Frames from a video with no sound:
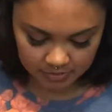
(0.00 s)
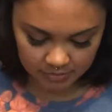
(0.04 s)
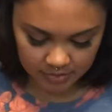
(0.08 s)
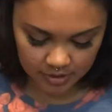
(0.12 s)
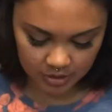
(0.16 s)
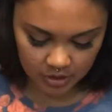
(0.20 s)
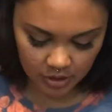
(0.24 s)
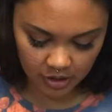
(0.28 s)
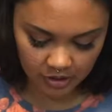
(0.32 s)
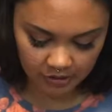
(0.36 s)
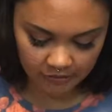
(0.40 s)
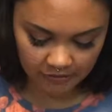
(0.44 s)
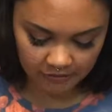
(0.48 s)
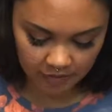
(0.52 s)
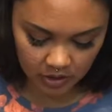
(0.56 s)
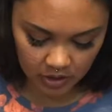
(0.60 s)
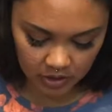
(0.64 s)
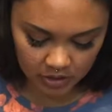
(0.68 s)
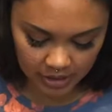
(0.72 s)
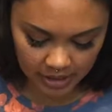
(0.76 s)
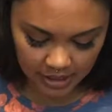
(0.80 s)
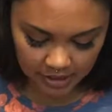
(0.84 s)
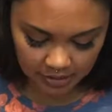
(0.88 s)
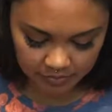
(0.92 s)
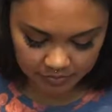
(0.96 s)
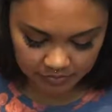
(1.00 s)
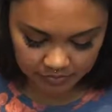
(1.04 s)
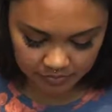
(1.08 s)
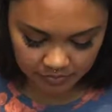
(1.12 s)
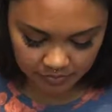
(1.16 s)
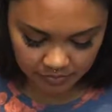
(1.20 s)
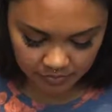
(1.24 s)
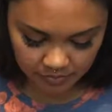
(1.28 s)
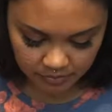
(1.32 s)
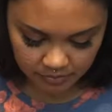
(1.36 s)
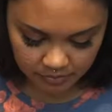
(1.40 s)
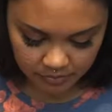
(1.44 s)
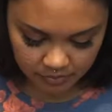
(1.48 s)
It's already falling out.
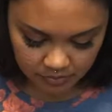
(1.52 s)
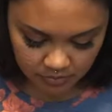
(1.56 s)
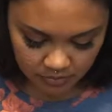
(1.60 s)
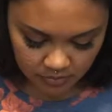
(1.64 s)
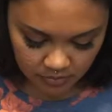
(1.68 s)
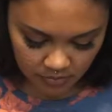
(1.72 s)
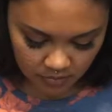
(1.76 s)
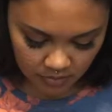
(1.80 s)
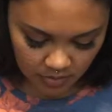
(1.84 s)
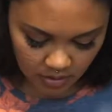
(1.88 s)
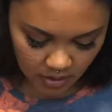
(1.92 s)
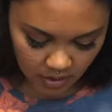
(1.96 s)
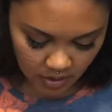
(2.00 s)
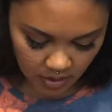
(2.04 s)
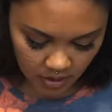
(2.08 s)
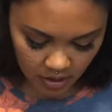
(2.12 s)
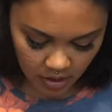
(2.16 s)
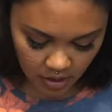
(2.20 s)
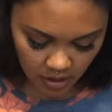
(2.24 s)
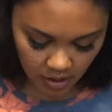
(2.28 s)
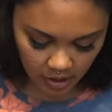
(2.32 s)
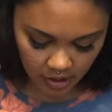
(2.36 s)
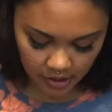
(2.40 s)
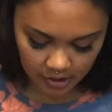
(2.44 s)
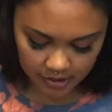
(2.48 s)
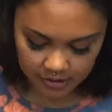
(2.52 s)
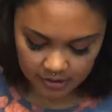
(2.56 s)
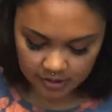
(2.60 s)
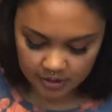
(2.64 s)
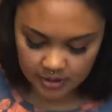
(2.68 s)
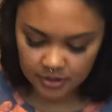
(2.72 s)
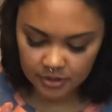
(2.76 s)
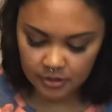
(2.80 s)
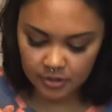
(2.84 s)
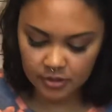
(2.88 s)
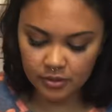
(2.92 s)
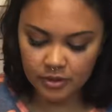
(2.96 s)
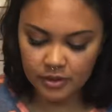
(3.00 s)
Alright,
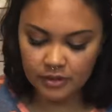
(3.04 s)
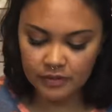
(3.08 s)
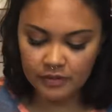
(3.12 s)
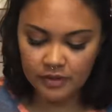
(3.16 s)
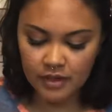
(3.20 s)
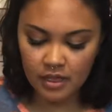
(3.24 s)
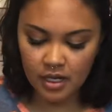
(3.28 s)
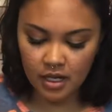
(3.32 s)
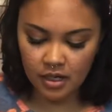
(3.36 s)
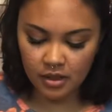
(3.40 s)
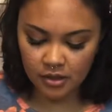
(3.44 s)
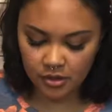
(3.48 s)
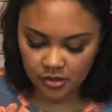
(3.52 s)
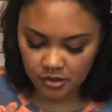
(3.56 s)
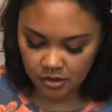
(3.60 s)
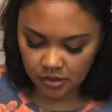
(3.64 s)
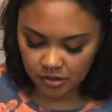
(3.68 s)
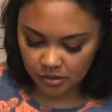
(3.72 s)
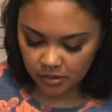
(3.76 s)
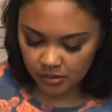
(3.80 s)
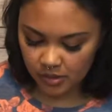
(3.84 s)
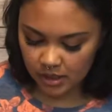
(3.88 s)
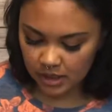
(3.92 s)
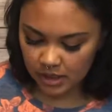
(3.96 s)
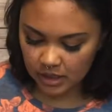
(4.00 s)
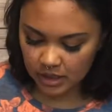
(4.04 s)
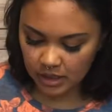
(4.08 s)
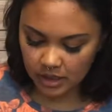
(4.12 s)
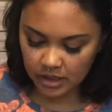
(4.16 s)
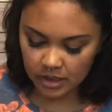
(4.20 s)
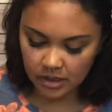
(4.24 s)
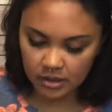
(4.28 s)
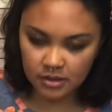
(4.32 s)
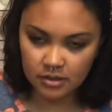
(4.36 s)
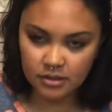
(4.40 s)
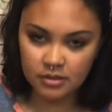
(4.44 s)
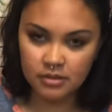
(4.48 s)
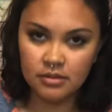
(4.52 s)
so we've got
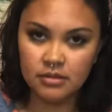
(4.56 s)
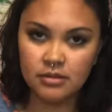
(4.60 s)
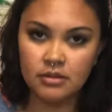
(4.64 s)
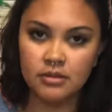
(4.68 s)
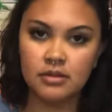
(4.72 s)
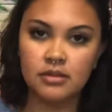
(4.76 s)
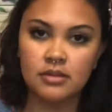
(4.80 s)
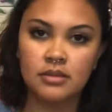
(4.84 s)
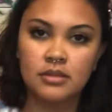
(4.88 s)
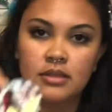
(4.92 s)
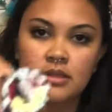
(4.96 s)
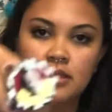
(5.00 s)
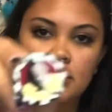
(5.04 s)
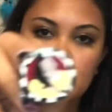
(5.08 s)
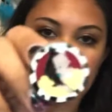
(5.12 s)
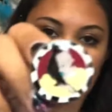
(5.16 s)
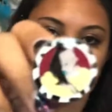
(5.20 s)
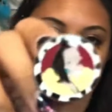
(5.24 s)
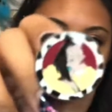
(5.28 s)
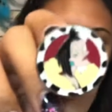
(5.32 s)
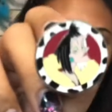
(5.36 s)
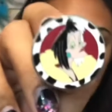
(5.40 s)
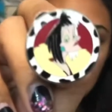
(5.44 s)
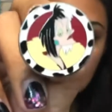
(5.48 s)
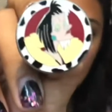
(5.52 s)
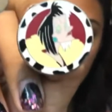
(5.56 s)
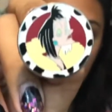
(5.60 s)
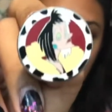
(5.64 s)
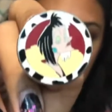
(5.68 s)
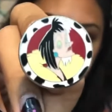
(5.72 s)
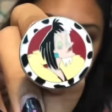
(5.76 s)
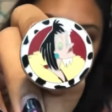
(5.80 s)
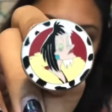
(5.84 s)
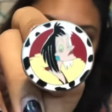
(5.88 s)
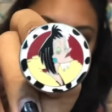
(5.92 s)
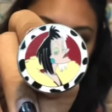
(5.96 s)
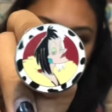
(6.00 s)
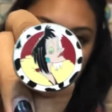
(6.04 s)
Cruella.
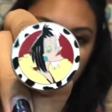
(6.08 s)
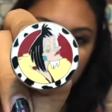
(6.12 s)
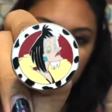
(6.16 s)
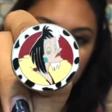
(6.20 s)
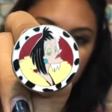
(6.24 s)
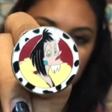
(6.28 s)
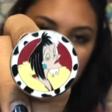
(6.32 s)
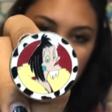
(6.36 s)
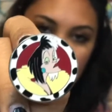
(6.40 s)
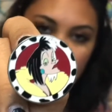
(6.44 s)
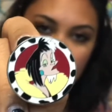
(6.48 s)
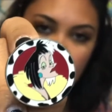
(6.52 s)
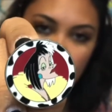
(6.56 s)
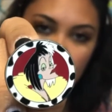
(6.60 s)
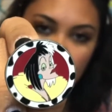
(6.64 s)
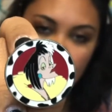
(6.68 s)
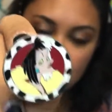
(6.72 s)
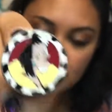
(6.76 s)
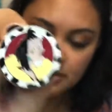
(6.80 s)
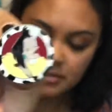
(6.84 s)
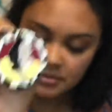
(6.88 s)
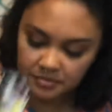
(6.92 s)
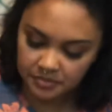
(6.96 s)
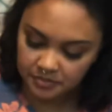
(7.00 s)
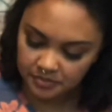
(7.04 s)
There's Cruella.